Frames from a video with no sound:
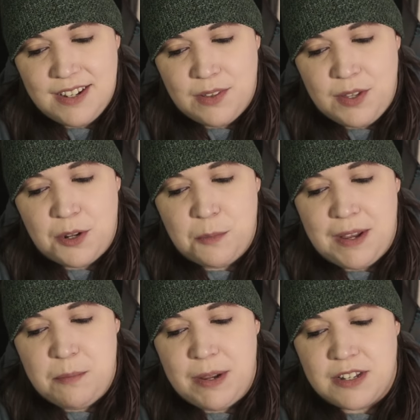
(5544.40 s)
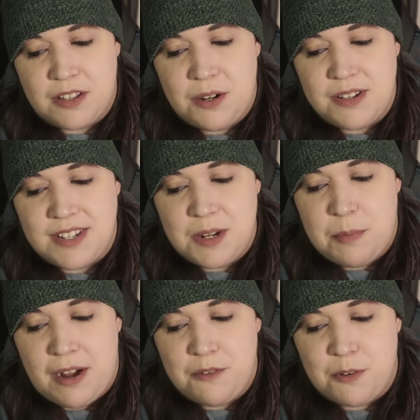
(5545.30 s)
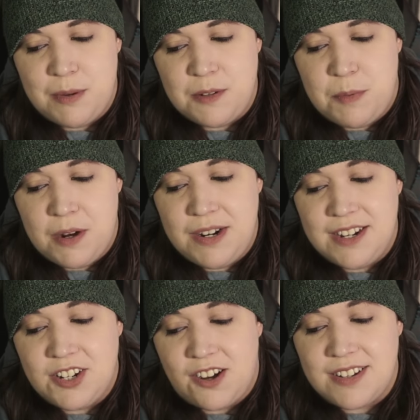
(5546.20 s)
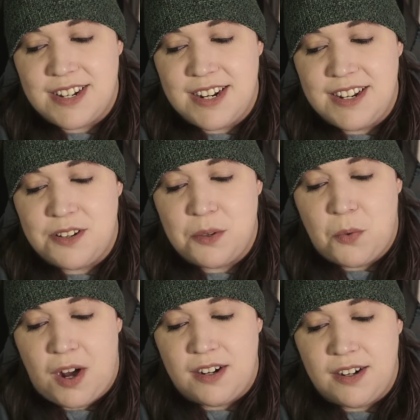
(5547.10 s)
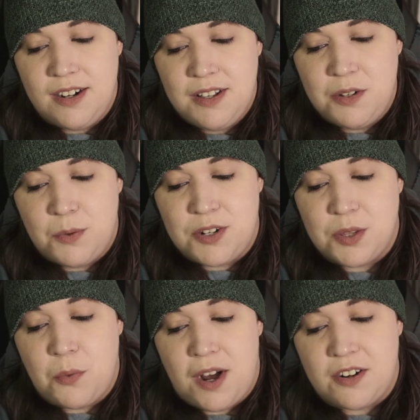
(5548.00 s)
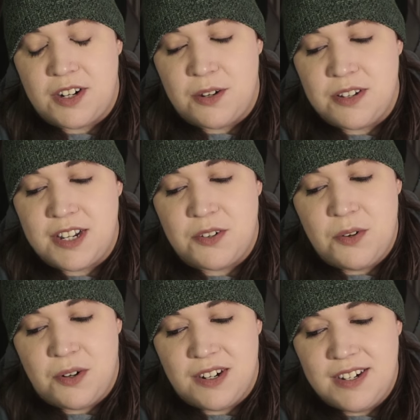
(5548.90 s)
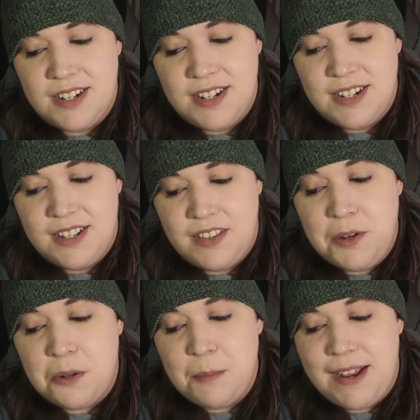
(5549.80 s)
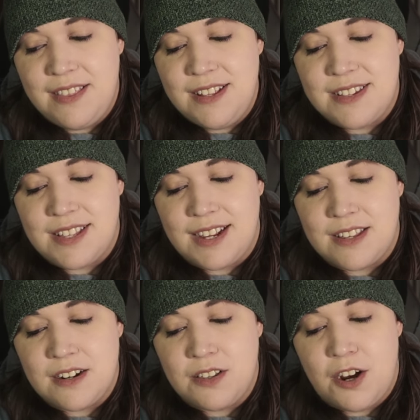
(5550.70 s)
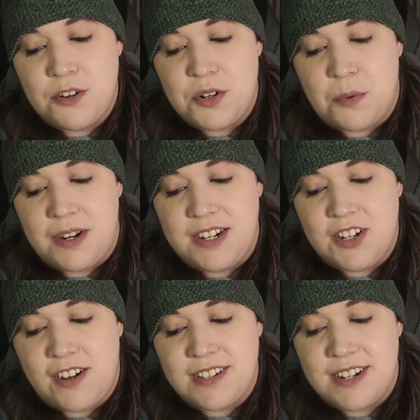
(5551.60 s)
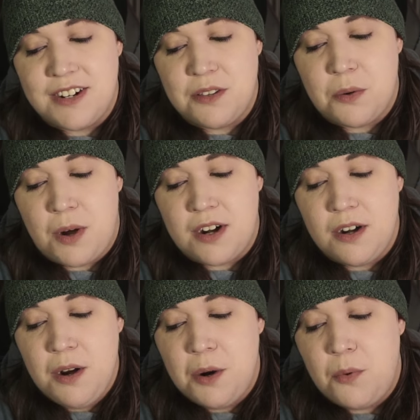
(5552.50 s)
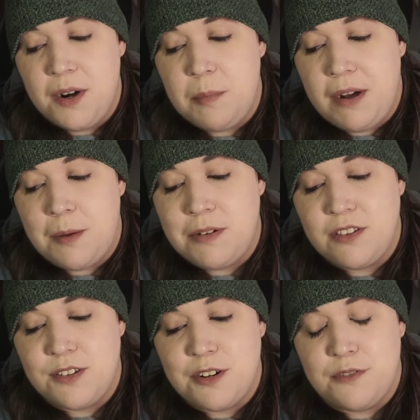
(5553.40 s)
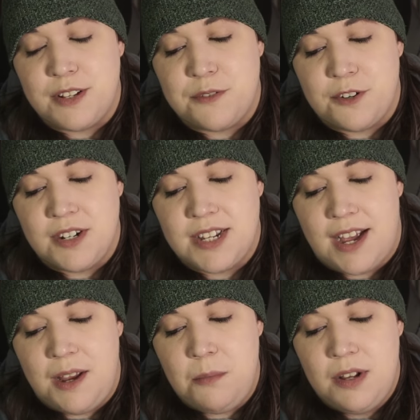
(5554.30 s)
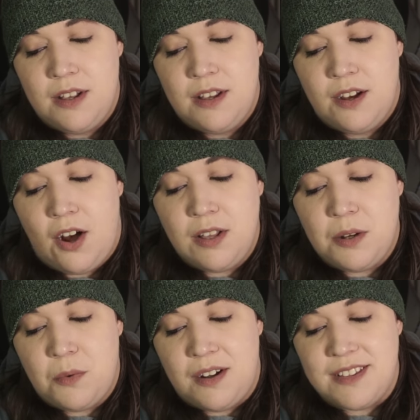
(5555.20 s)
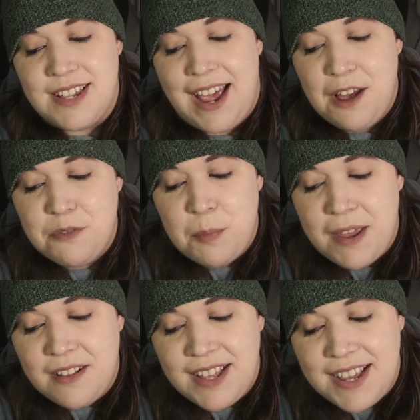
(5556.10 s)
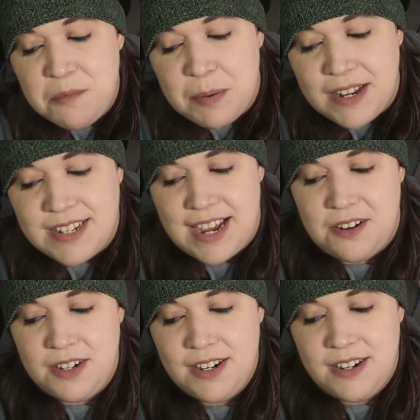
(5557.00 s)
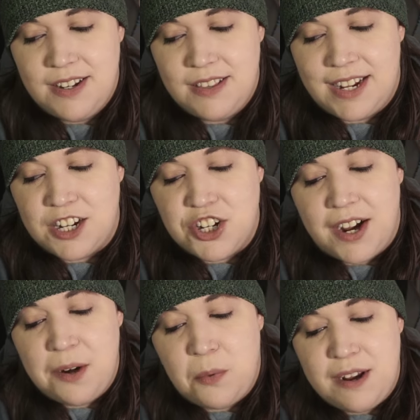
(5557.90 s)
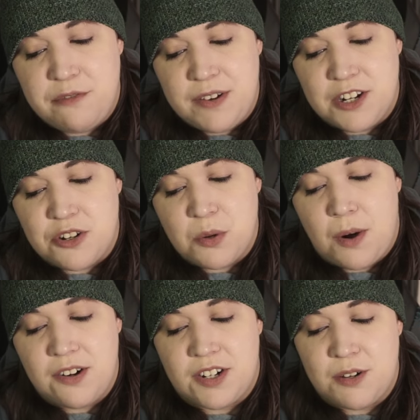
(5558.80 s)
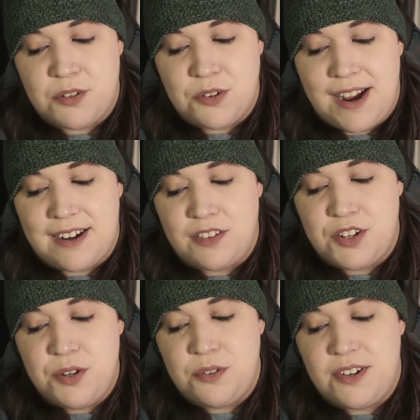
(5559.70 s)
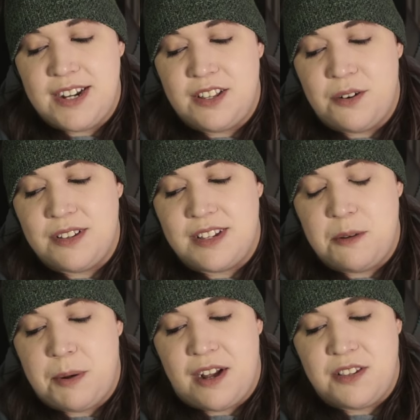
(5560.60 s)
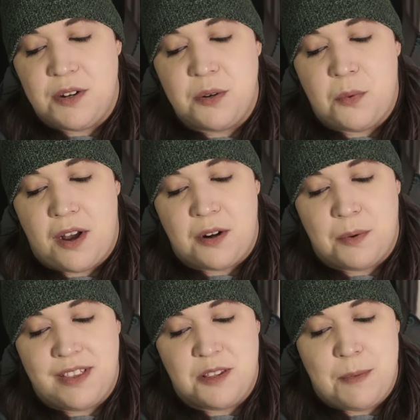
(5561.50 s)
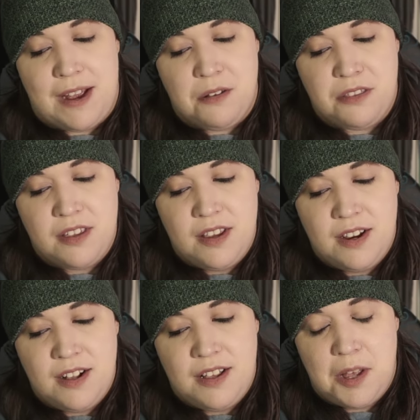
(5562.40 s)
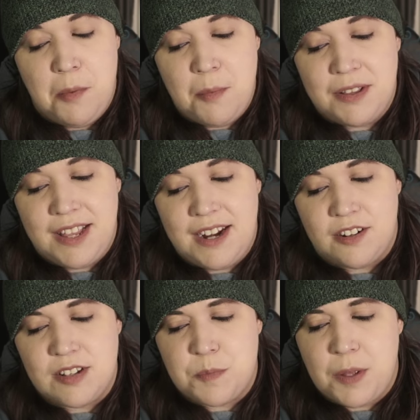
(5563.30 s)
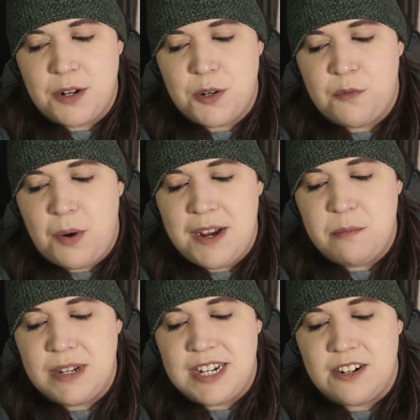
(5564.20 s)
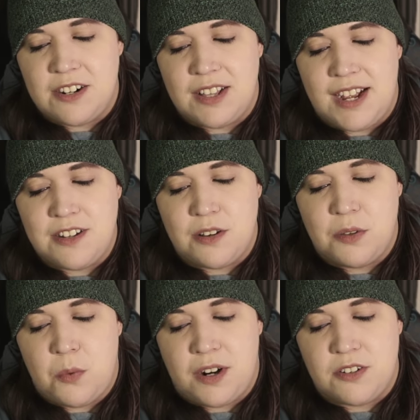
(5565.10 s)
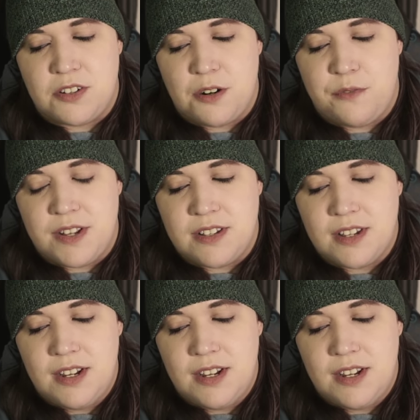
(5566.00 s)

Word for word: The old man picked a lotus seed pod from his boat and tossed it into the water, which the water ghost ignored. The old man then selected a larger one and tossed it into the water, where it bobbed on the surface for a time. All at once, half a pale head peeked out. Like a giant white fish, the water ghost dragged the two green lotus seed pods underwater with its mouth. A moment later, a splotch of white materialized on the water's surface.